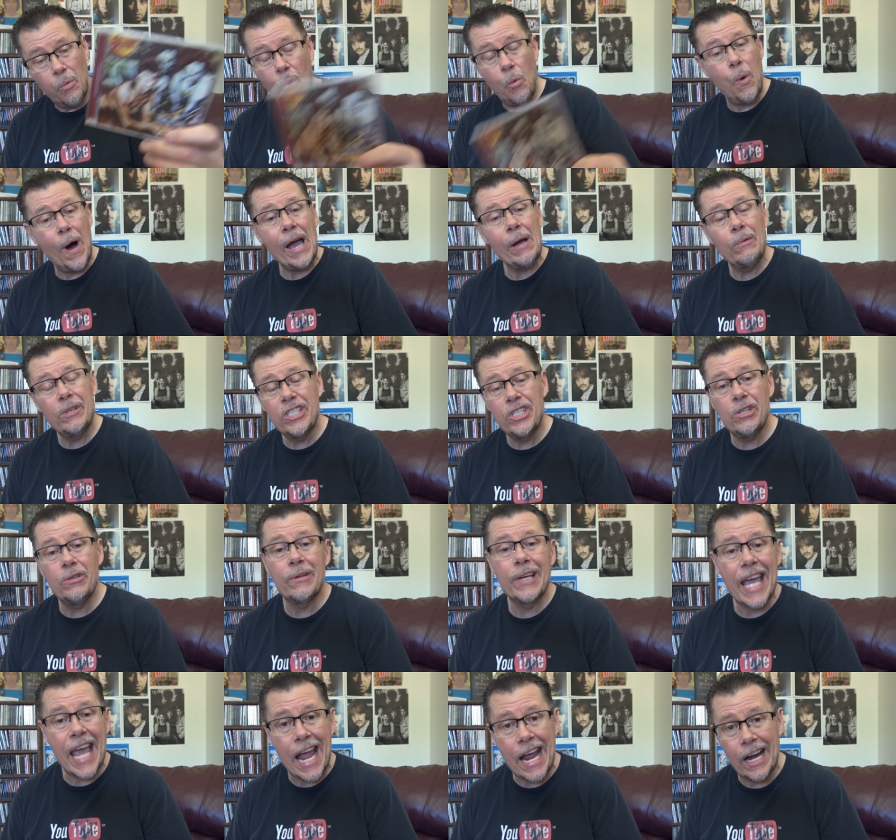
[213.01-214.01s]
But why would
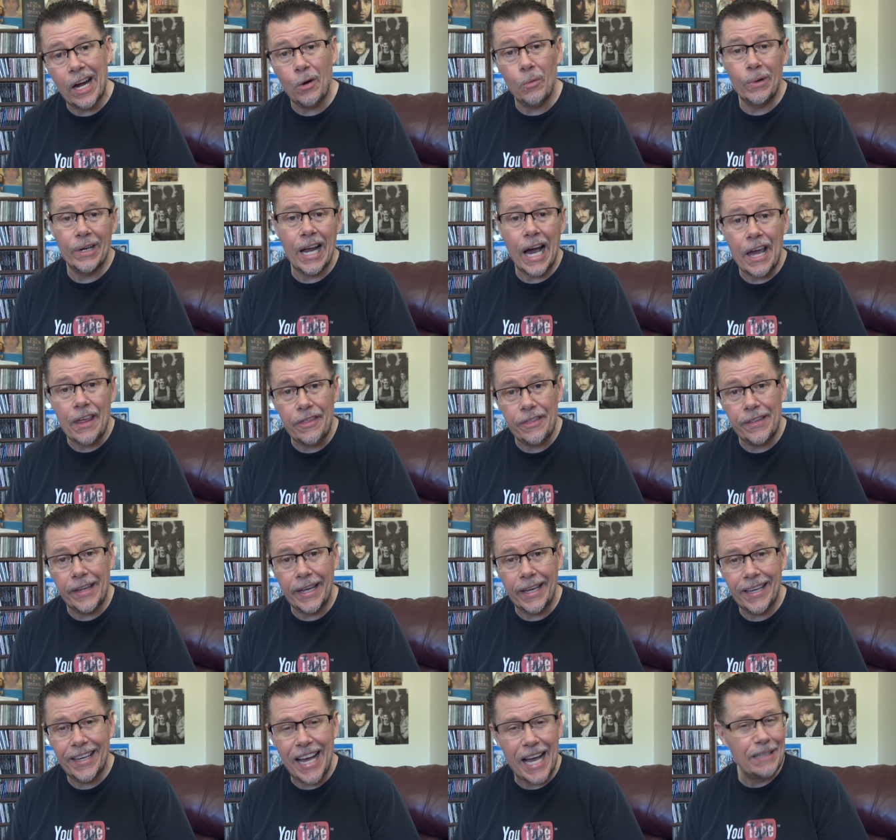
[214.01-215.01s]
you care what I
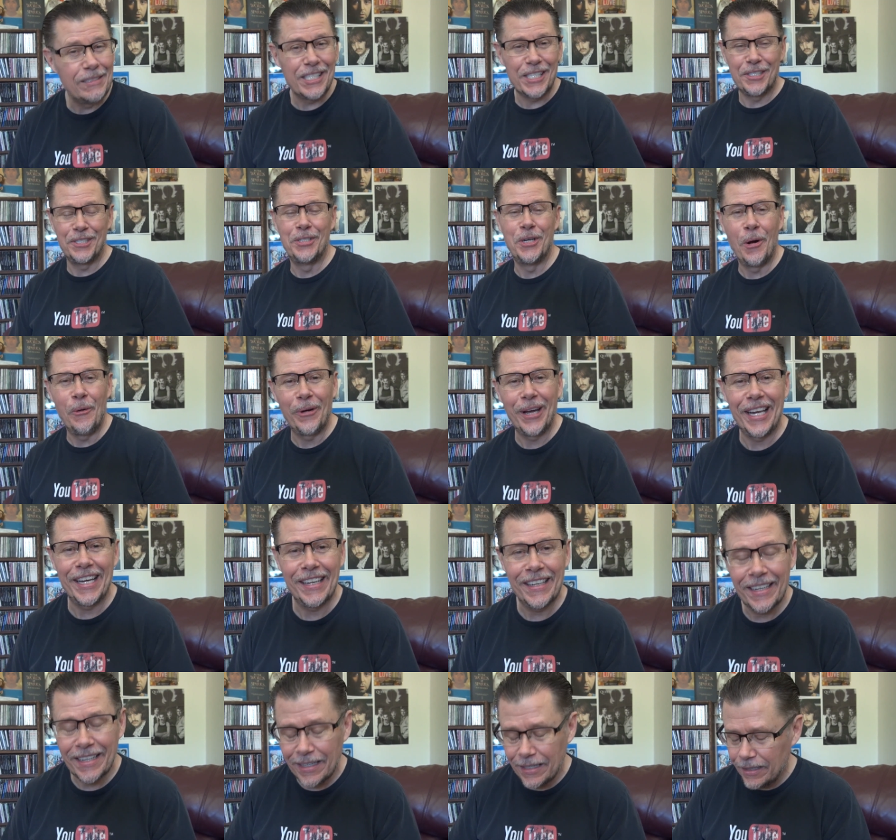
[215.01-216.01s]
think? I'm just joking.
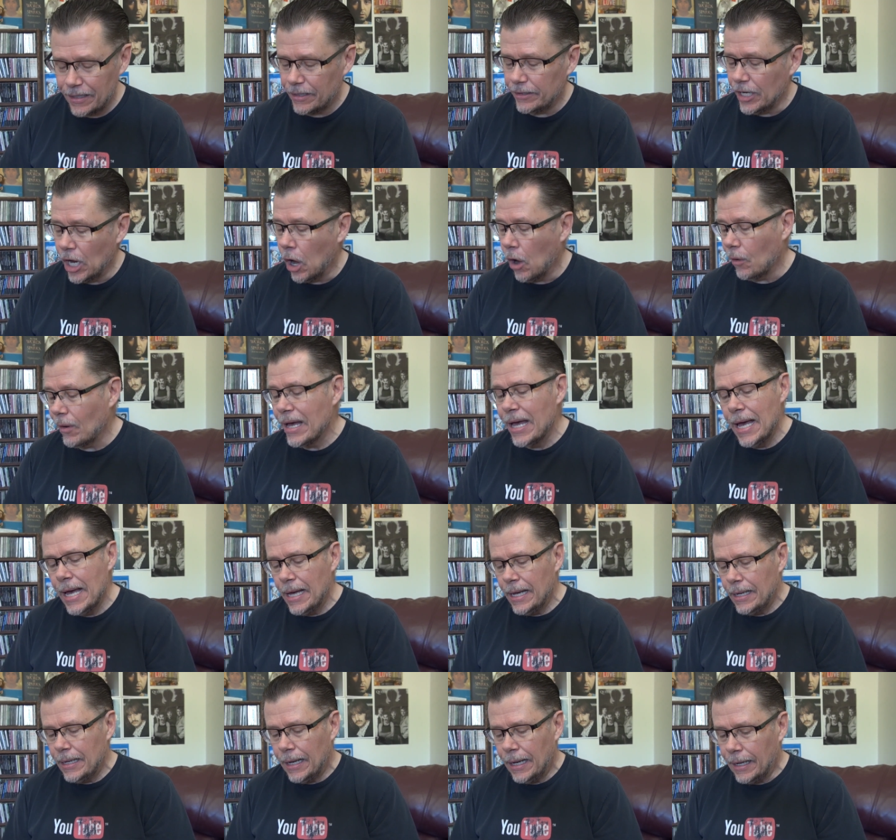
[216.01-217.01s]
No,
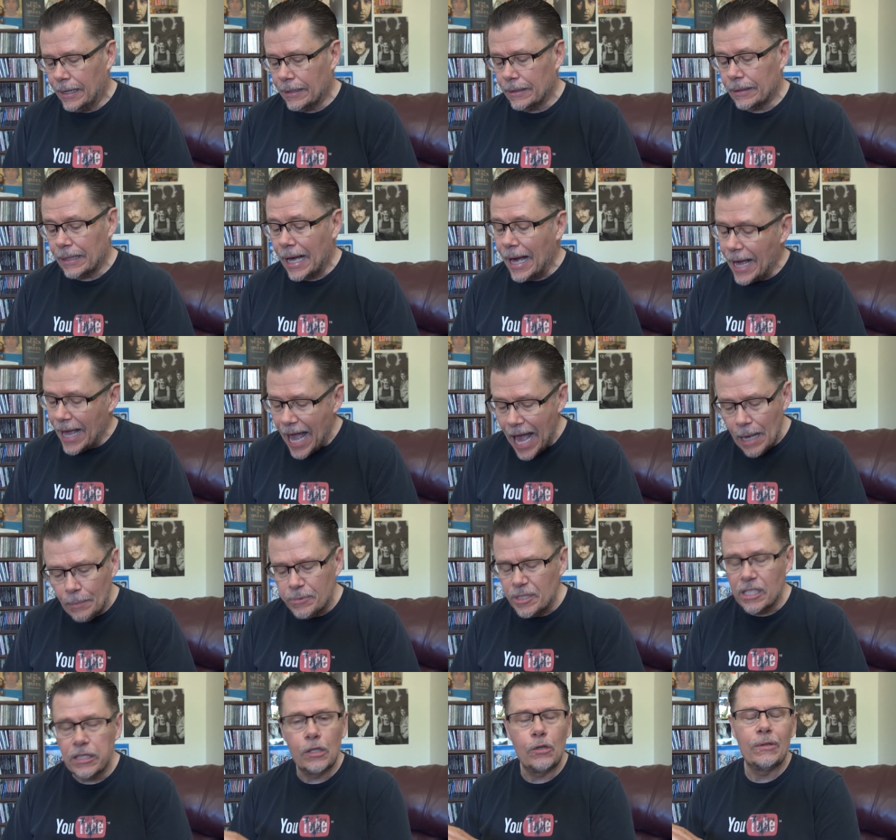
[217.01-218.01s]
I
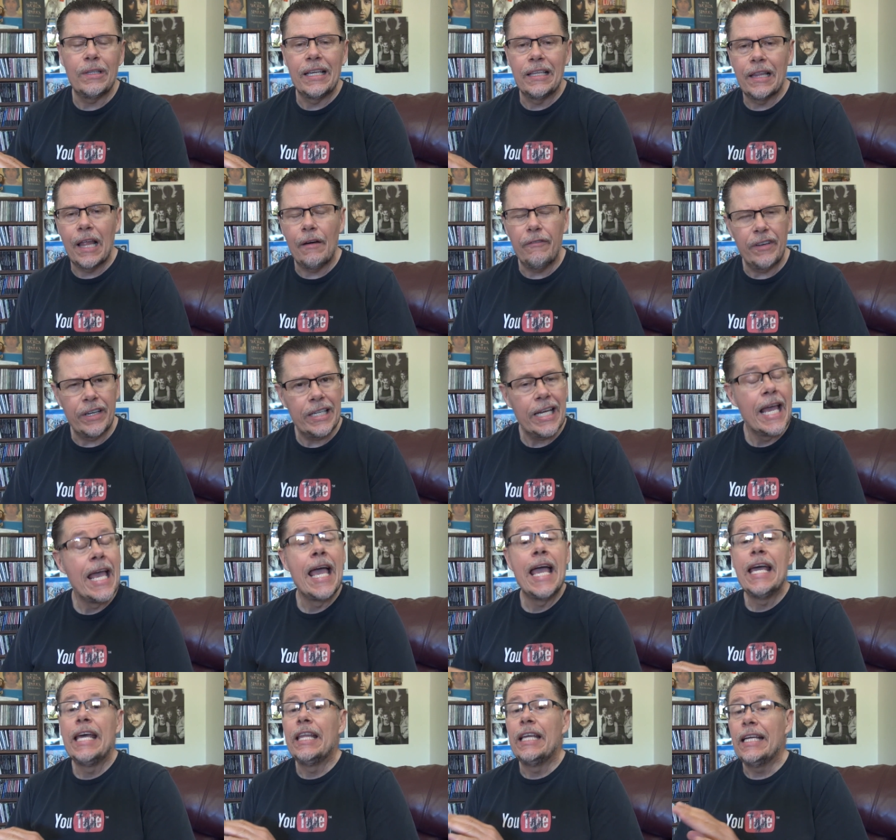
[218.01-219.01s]
absolutely love it.
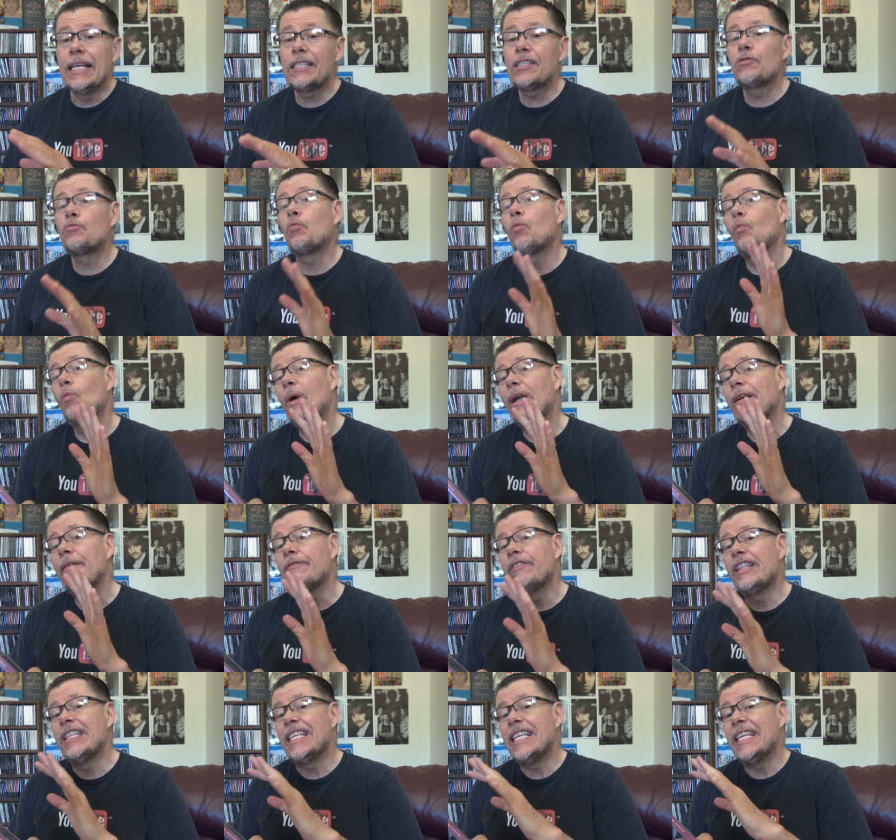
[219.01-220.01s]
It's one
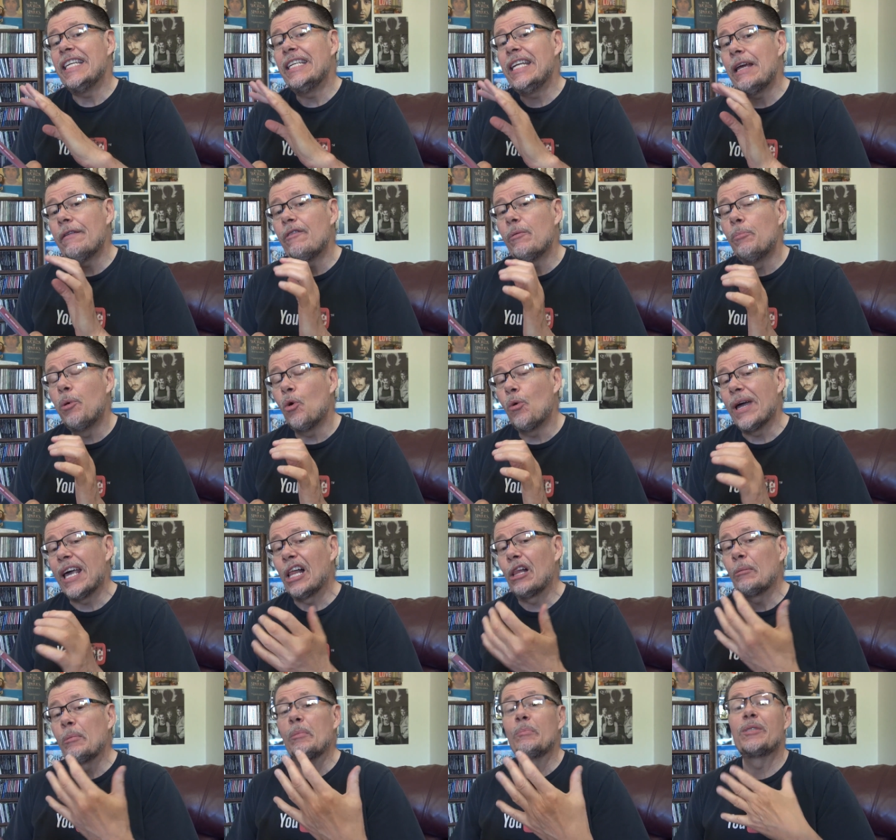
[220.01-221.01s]
of the David Bowie
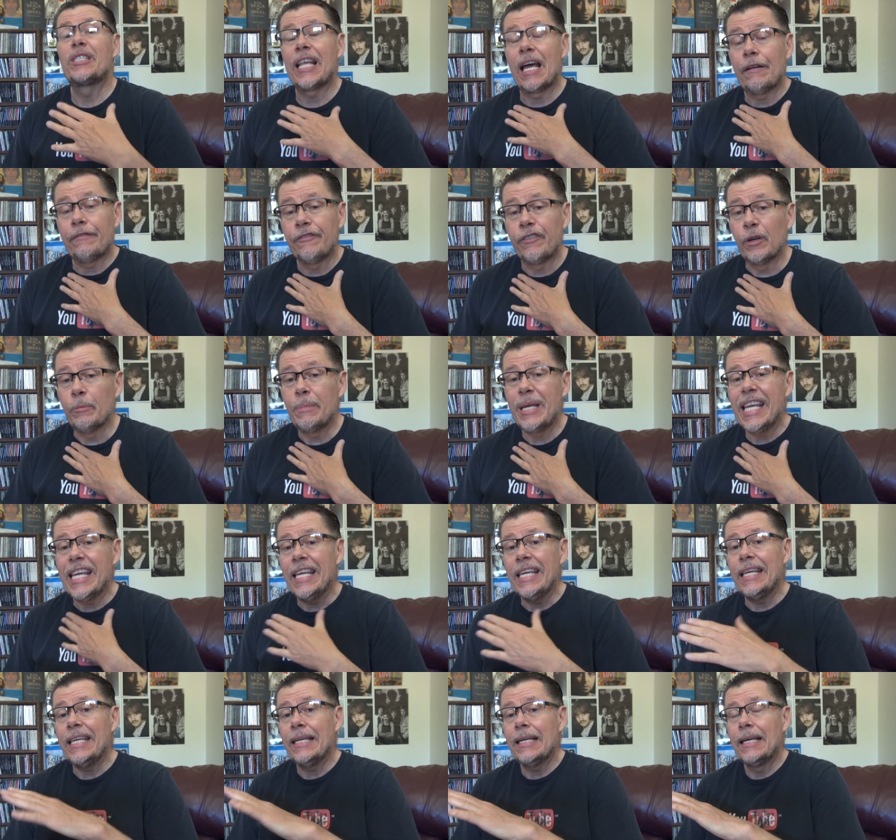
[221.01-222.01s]
albums that, for
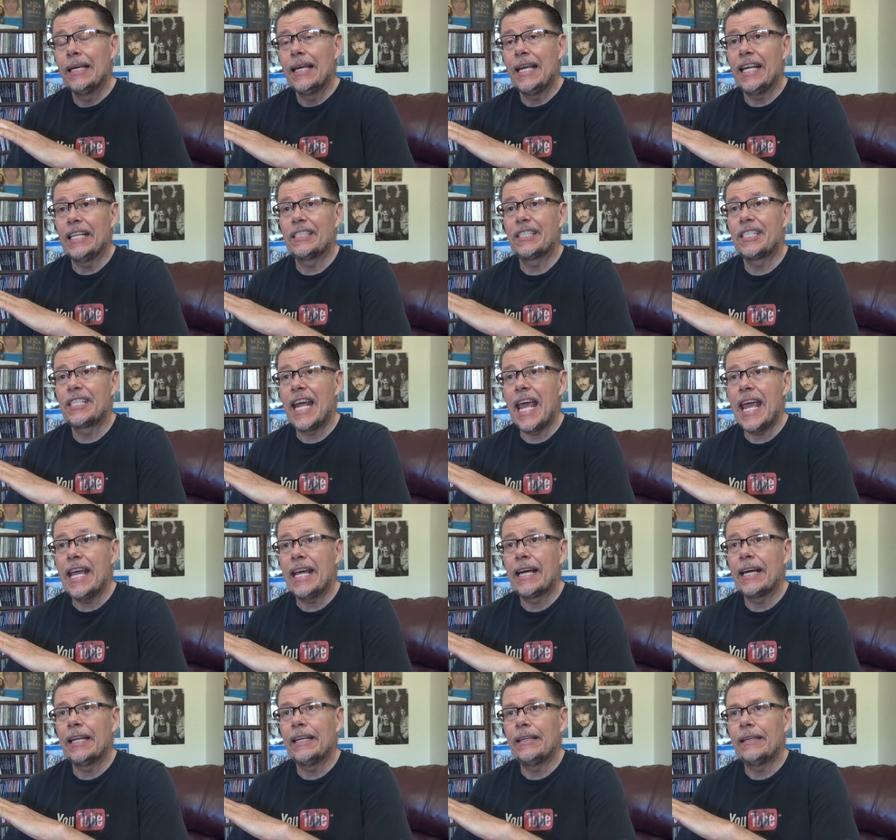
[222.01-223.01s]
me, it's
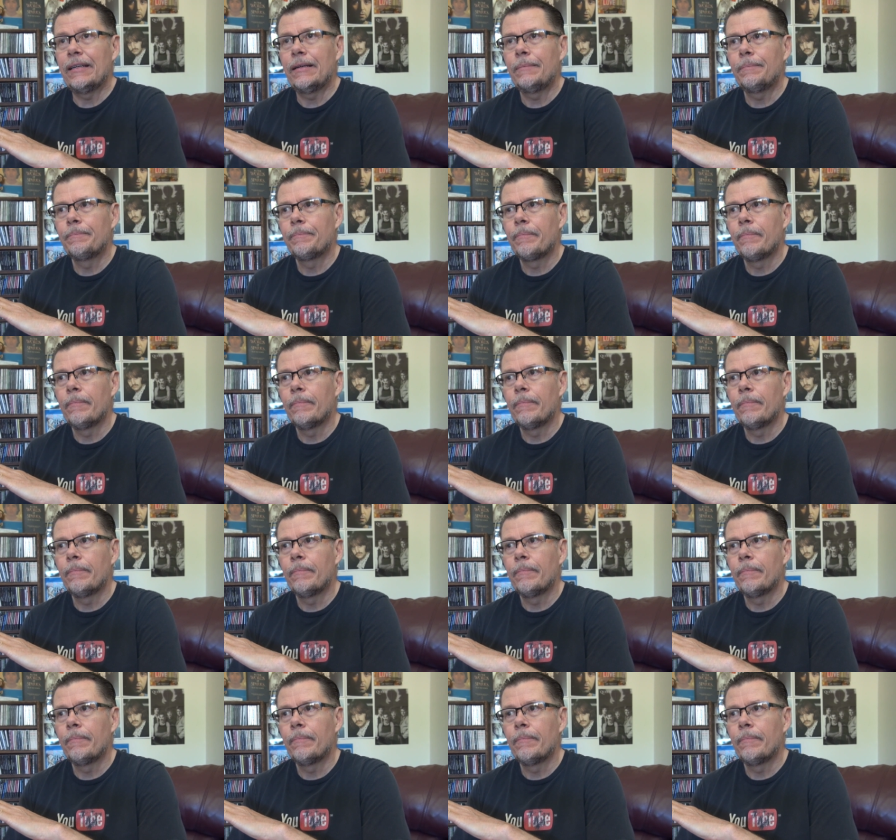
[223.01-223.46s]
taken...